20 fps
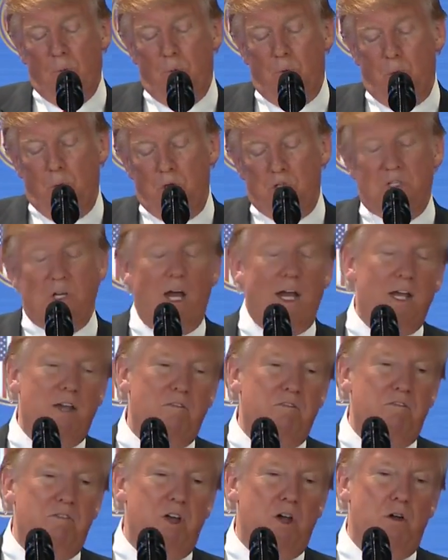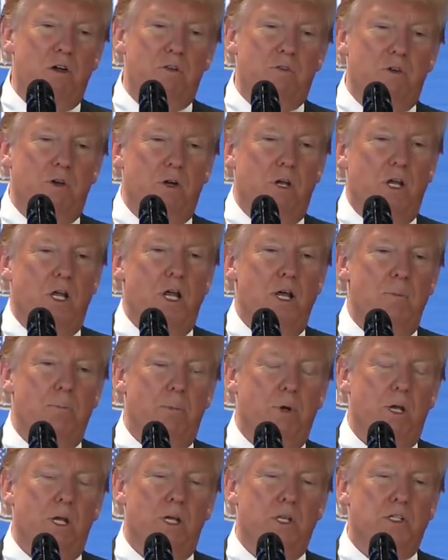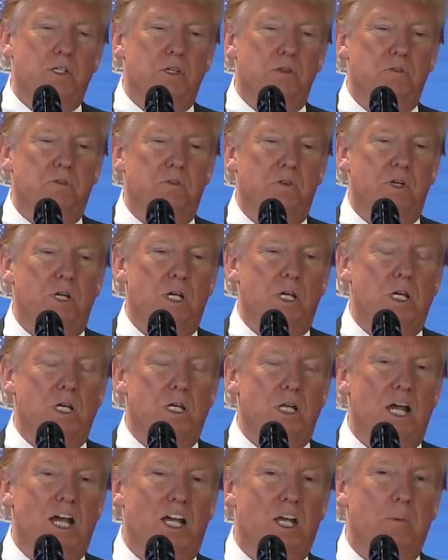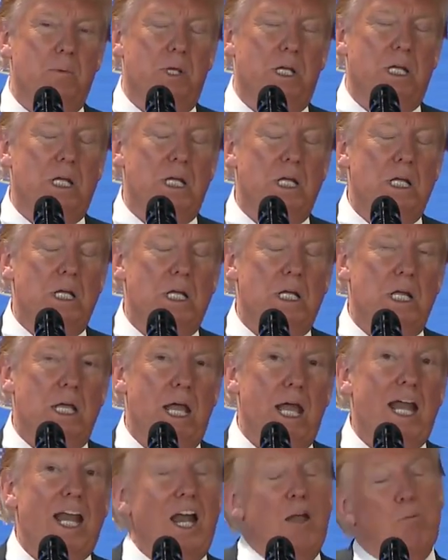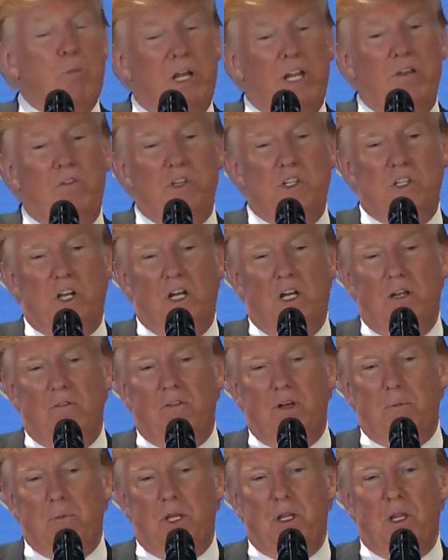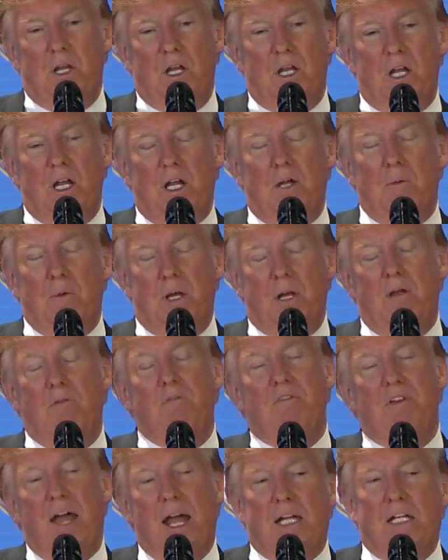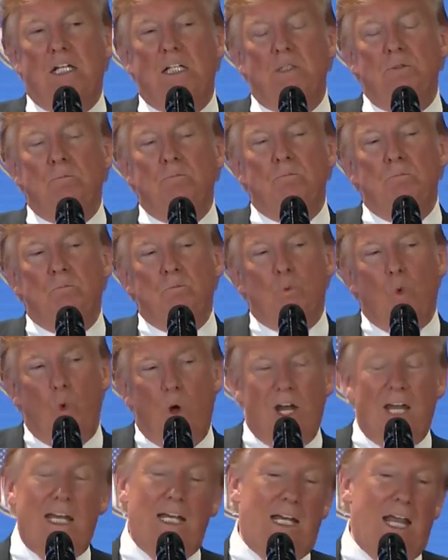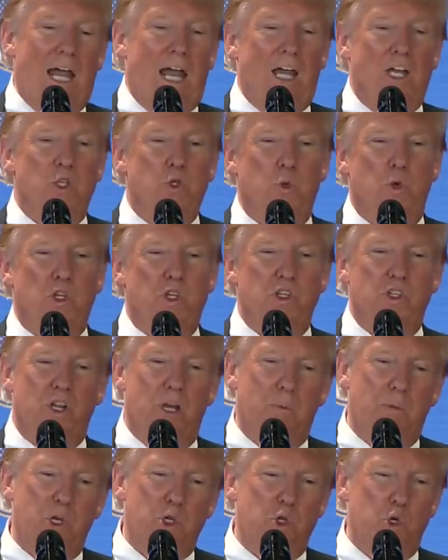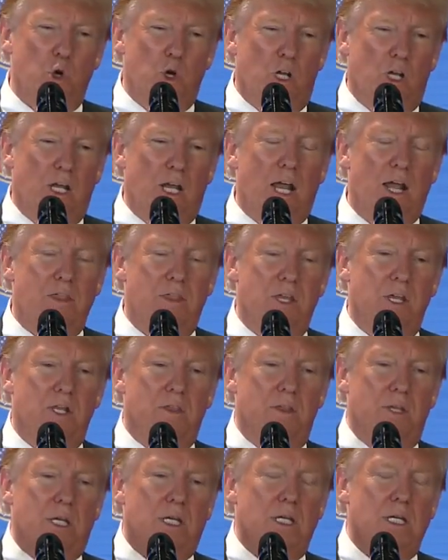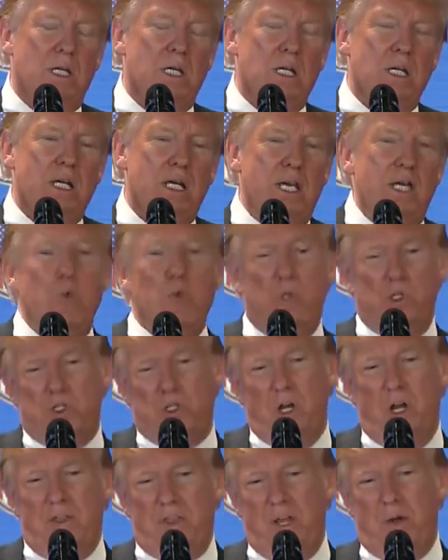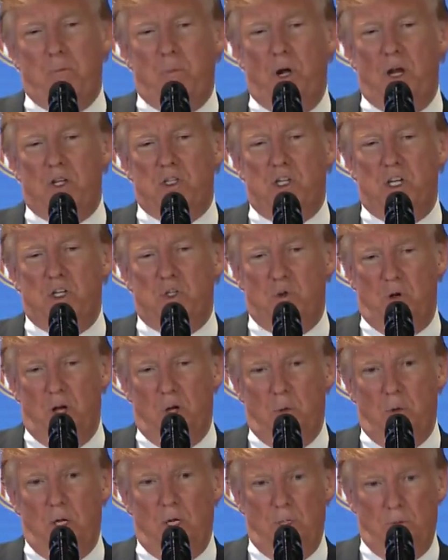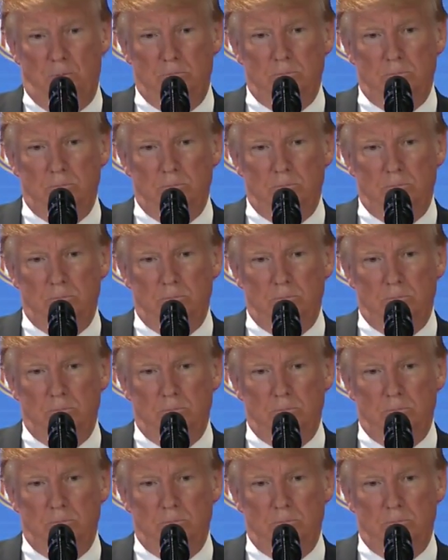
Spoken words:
but we signed a very, very comprehensive document, and I believe he's going to live up to that document. In fact, when he lands, which is going to be shortly, I think that he will start that process right away.